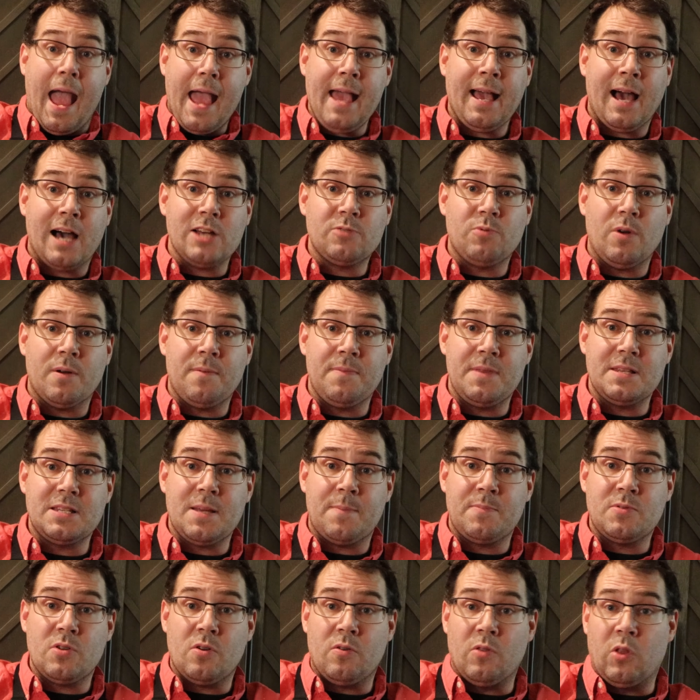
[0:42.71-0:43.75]
Hey guys, welcome to this
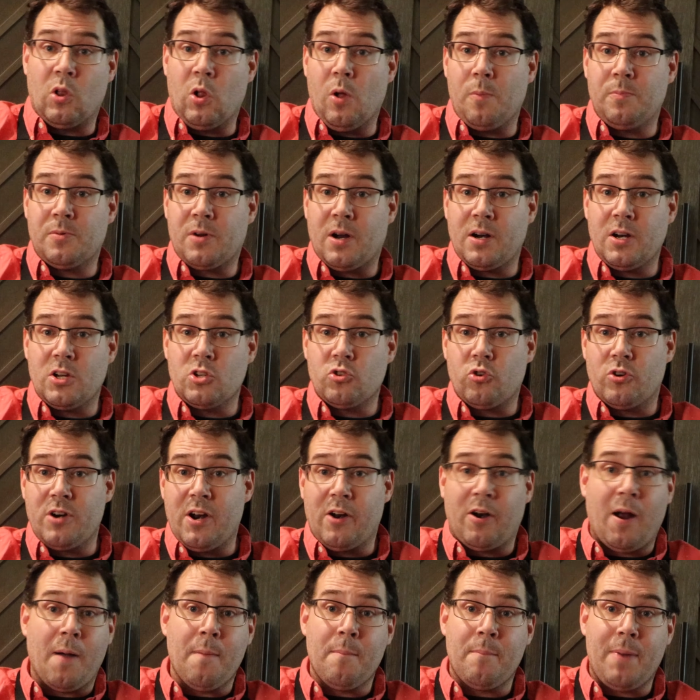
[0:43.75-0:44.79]
episode of the Globe-Trotting
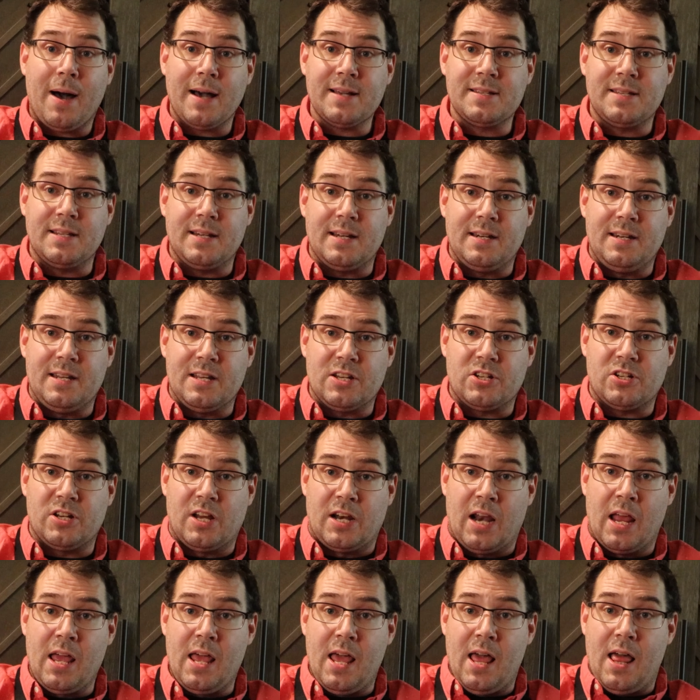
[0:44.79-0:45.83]
Extraordinaire Unboxing
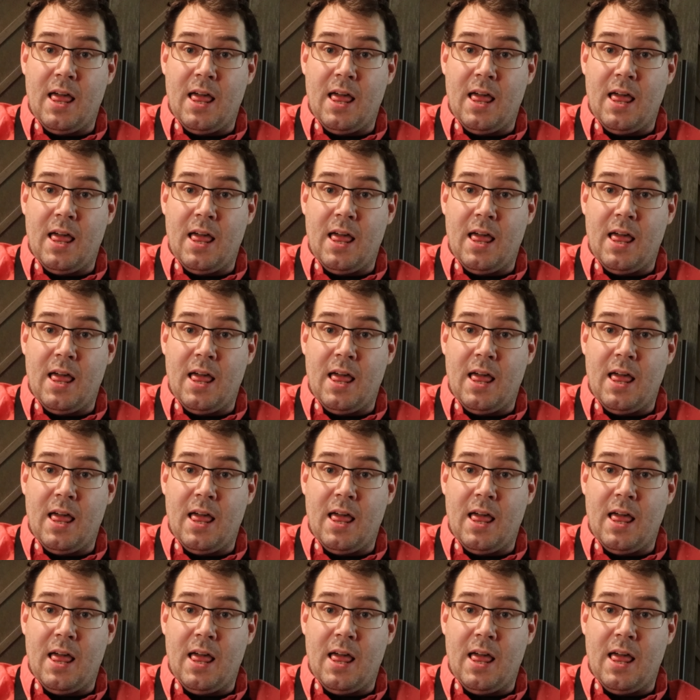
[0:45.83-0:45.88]
Edition.